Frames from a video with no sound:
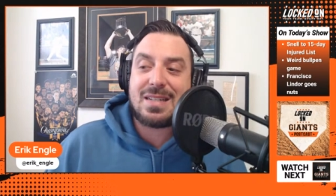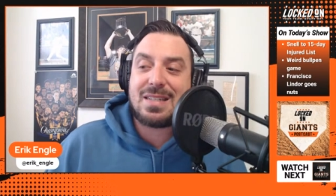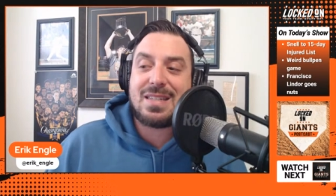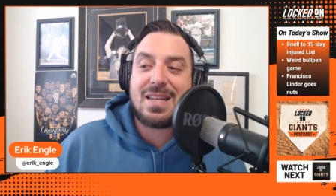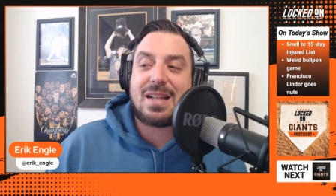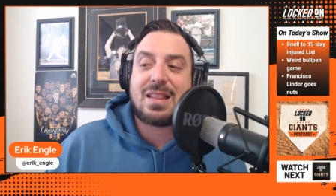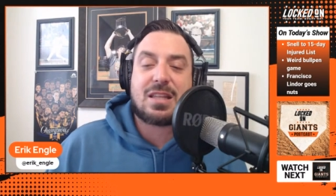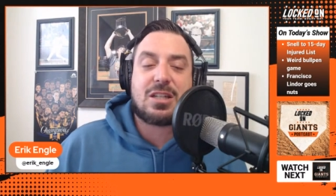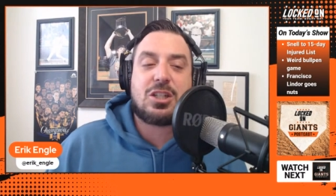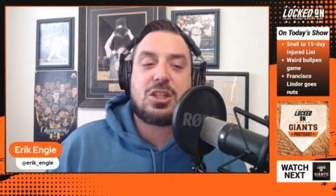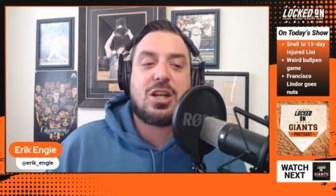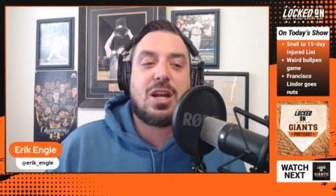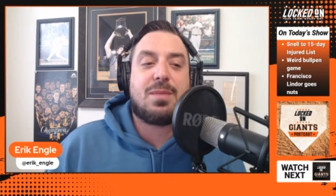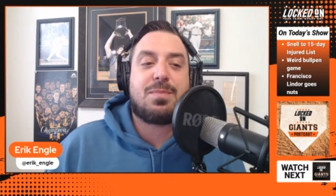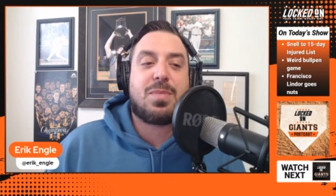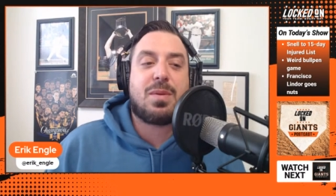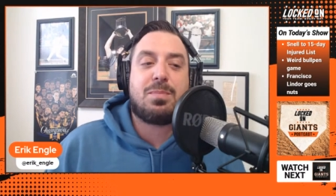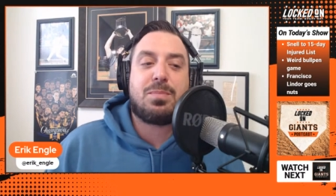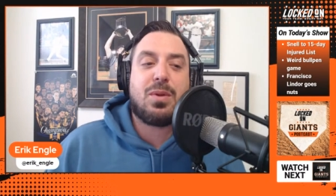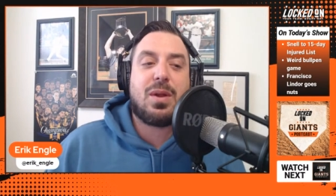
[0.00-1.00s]
sink the
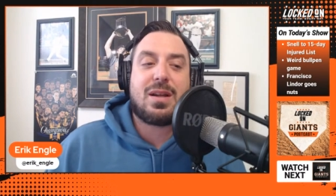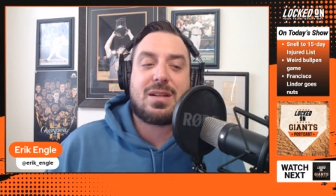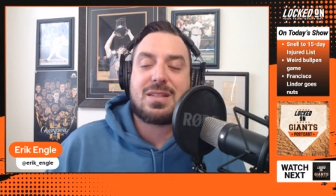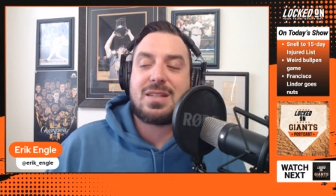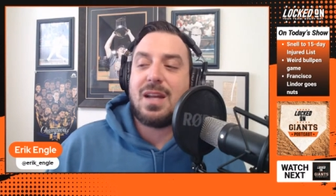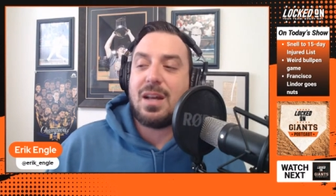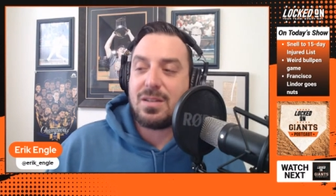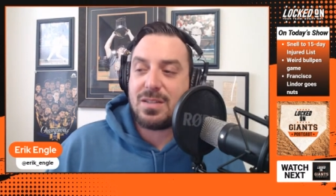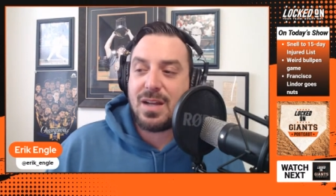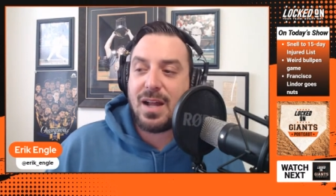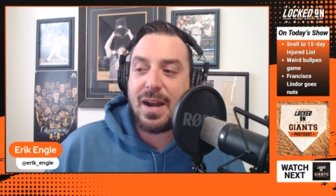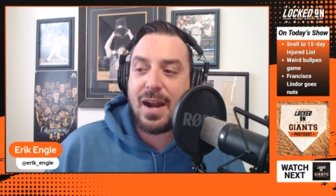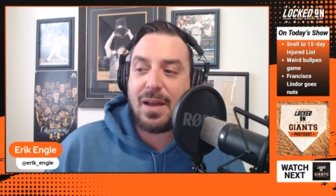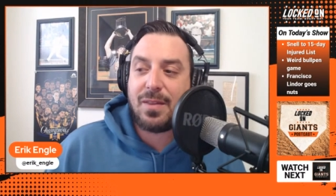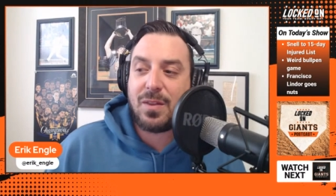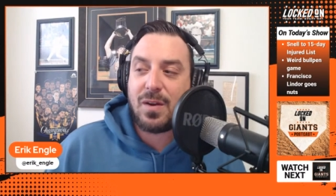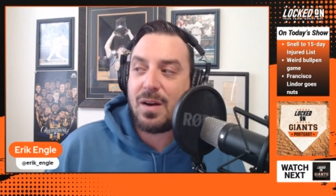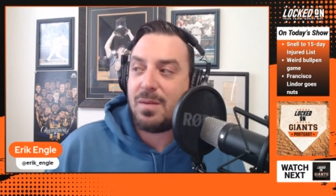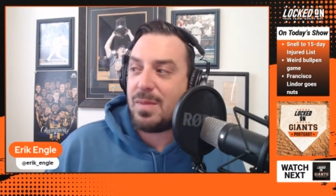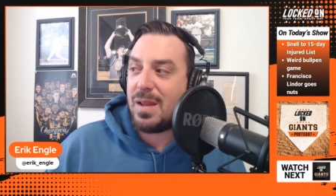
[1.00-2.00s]
ship that Blake Snell's not
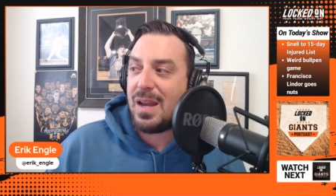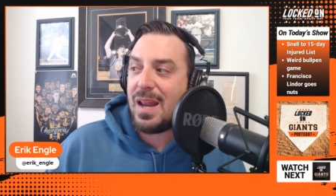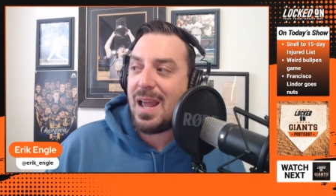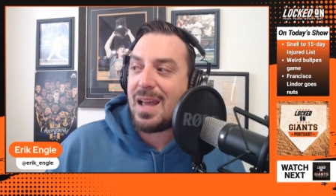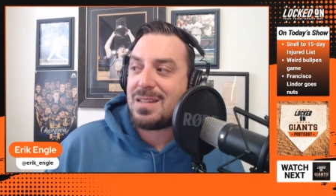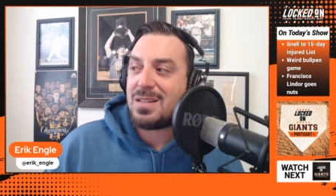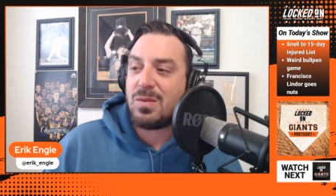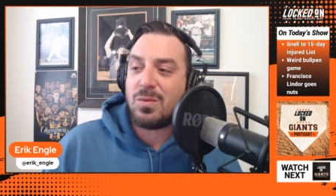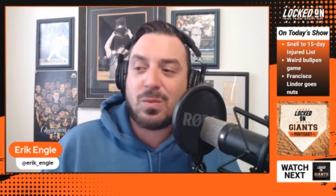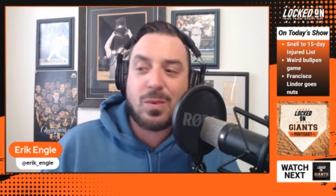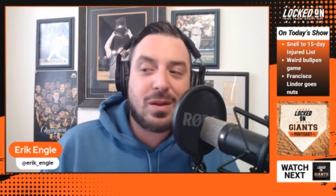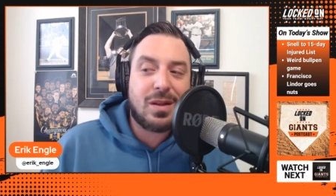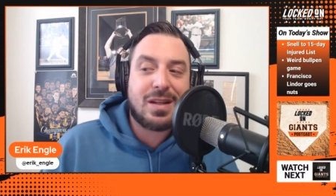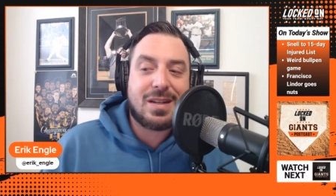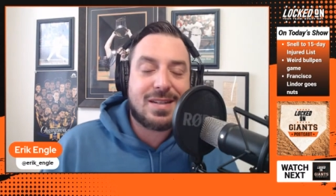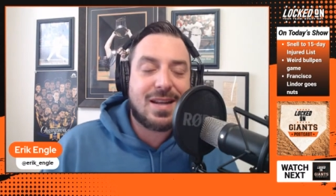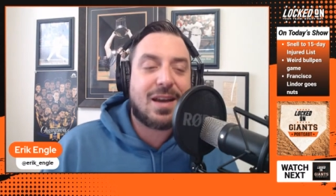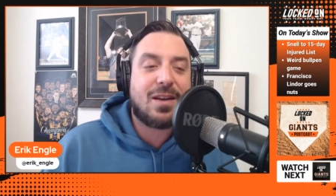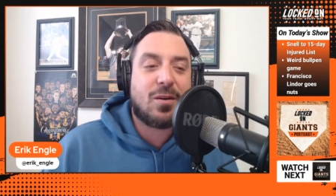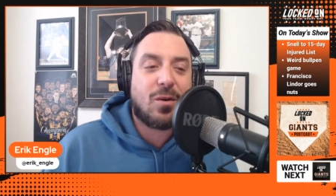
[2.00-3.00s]
out there. I mean, he hasn't really
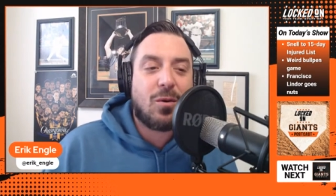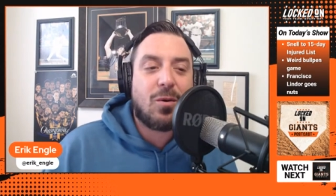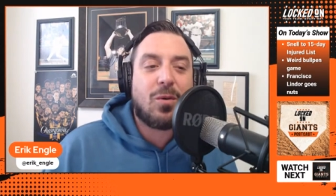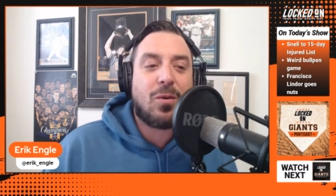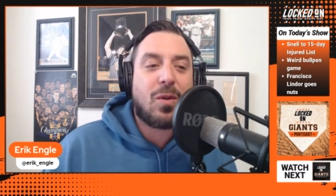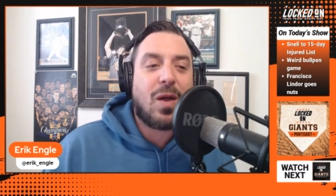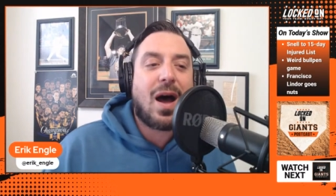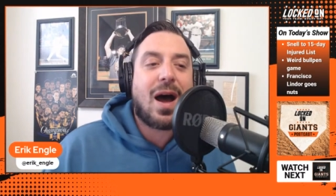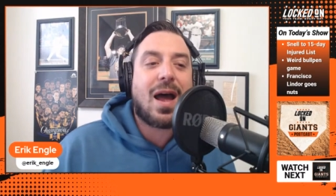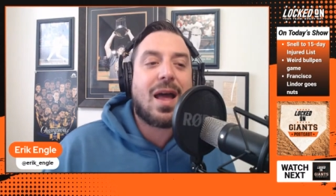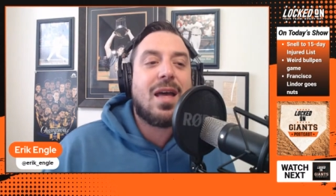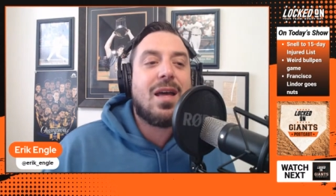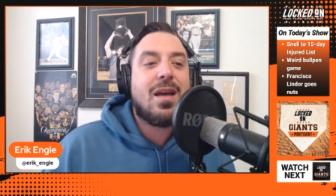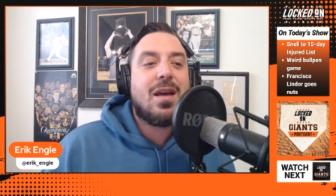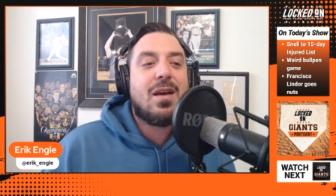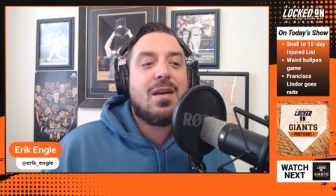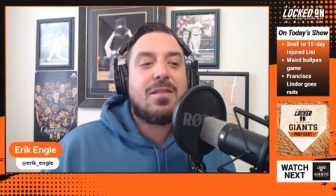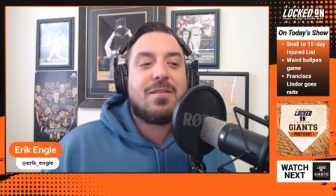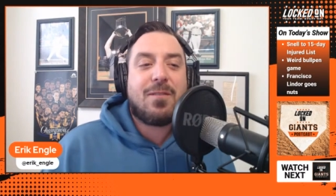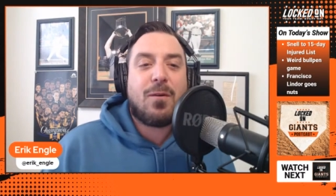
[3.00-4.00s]
done a whole lot
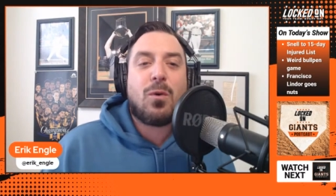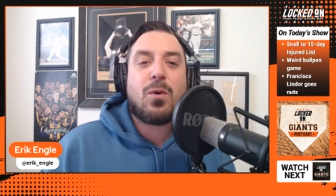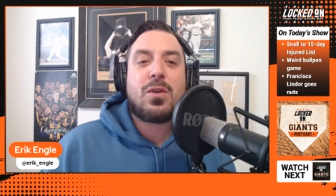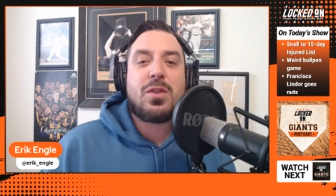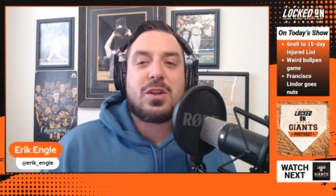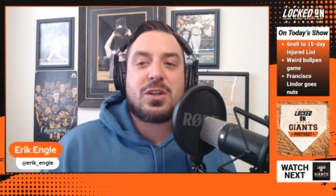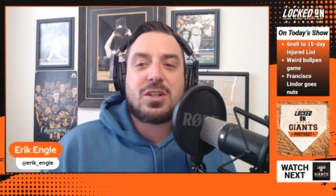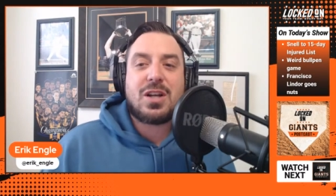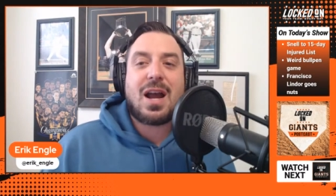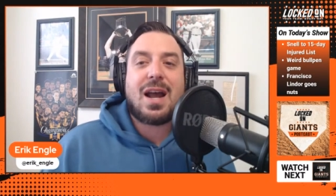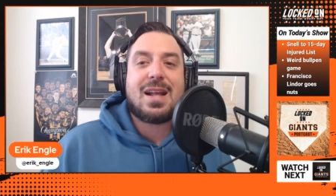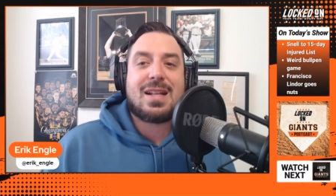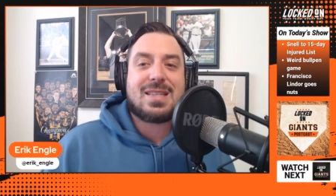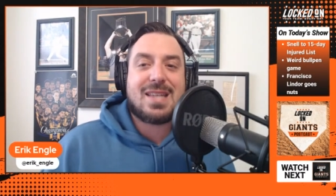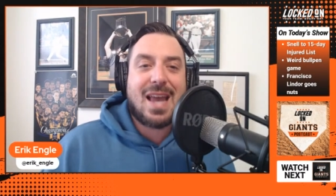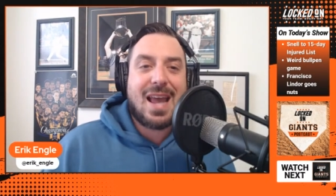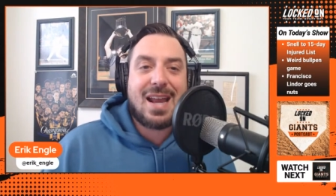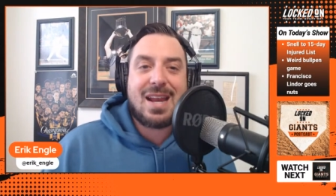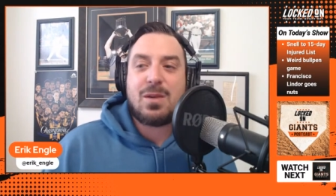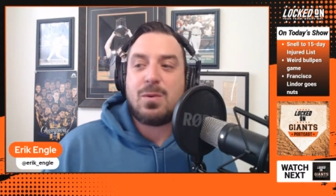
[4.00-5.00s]
for the Giants
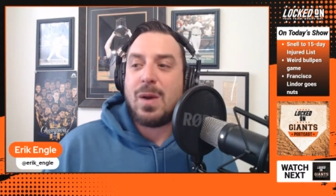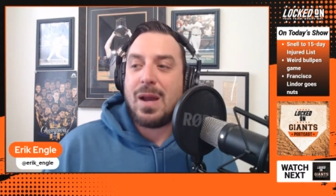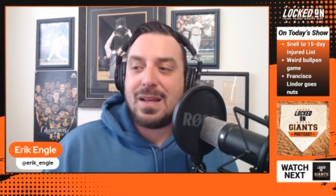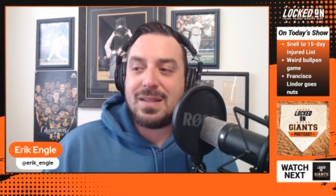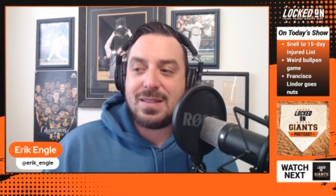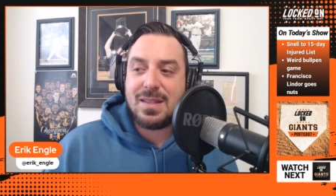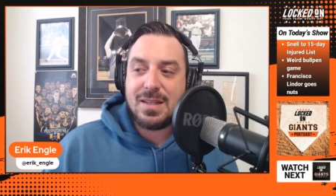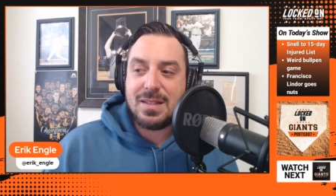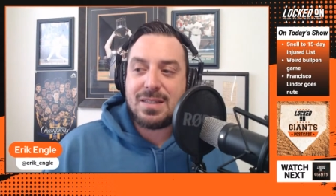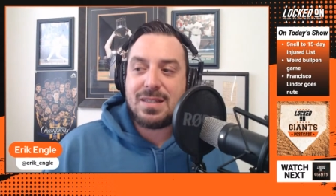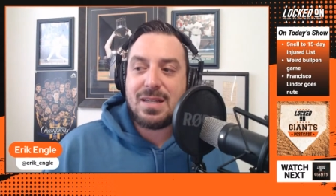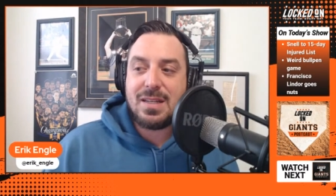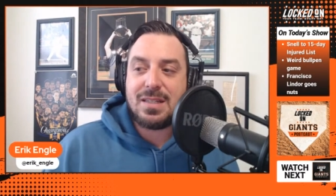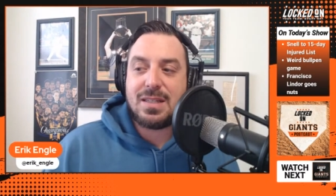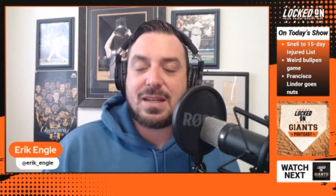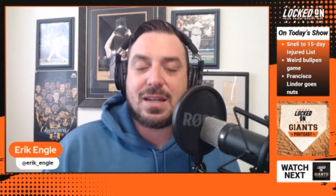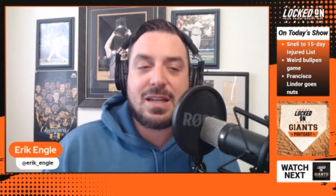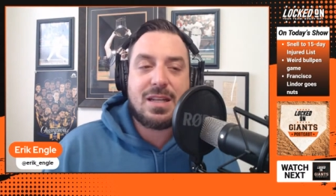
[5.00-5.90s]
anyways this season.